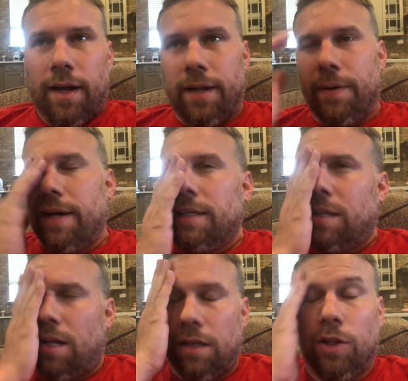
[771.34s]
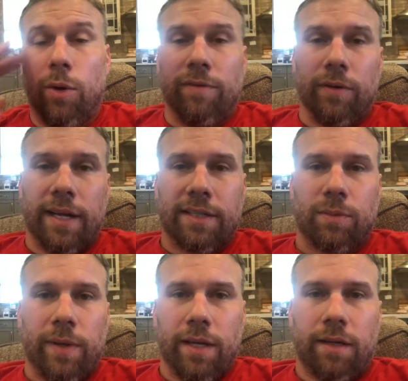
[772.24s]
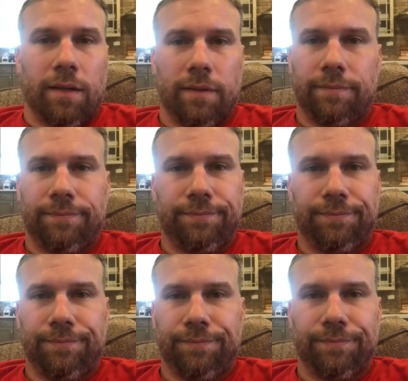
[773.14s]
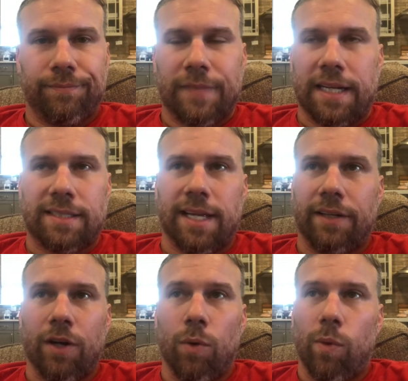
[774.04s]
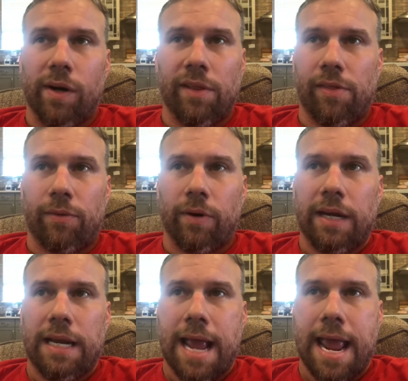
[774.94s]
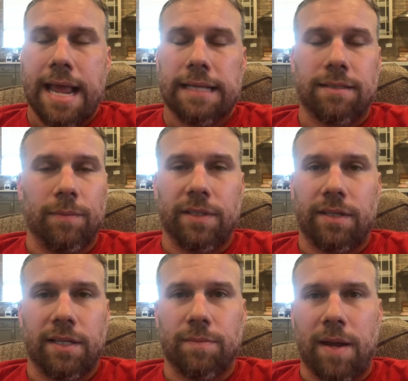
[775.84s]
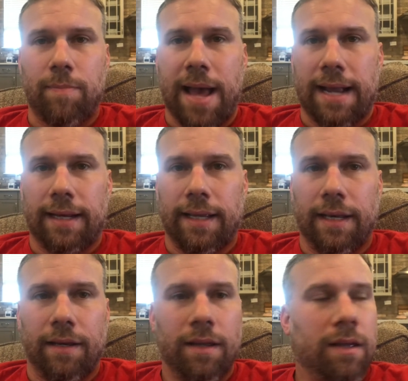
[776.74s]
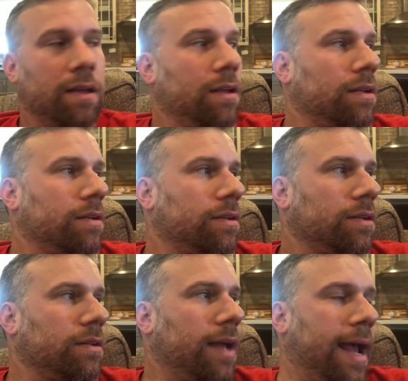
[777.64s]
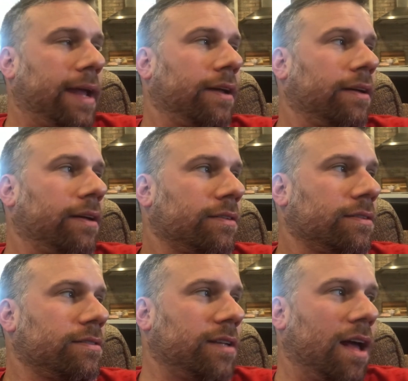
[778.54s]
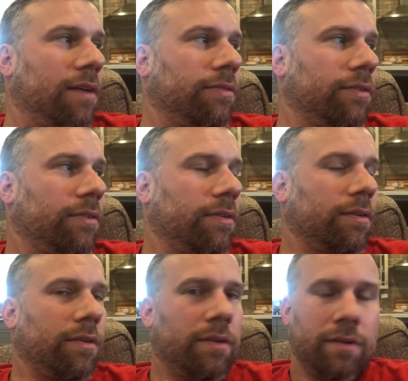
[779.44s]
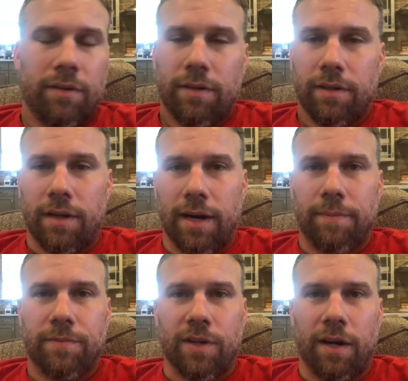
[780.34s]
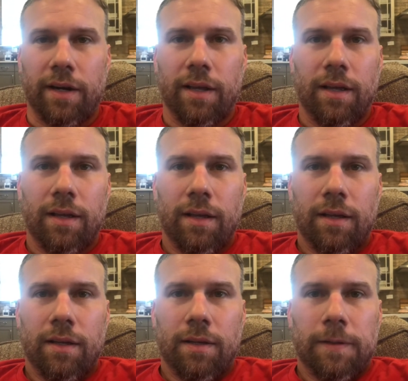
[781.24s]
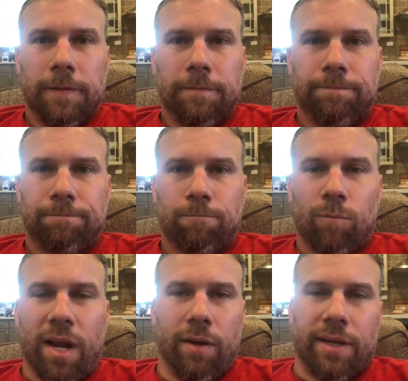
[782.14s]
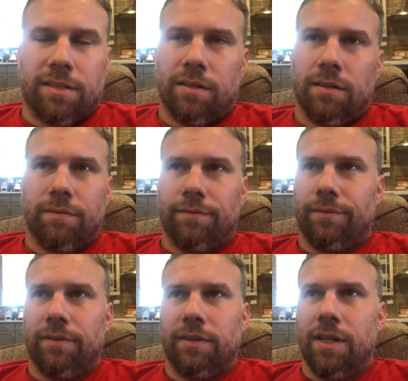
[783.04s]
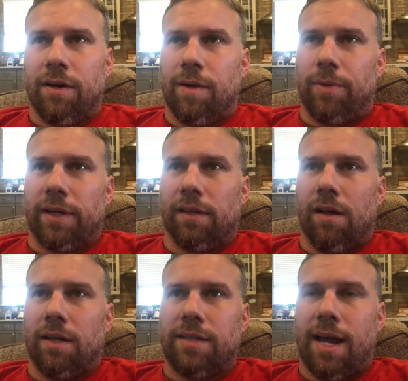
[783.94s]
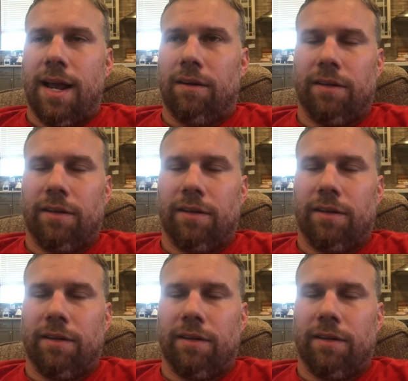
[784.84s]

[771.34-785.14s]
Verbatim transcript: Anyways, Louisville next week like I said, go one and three, and some of these kids like pack it in. Hey, it's enough. All right, sorry. Anyways, another heartbreaking loss. I, I don't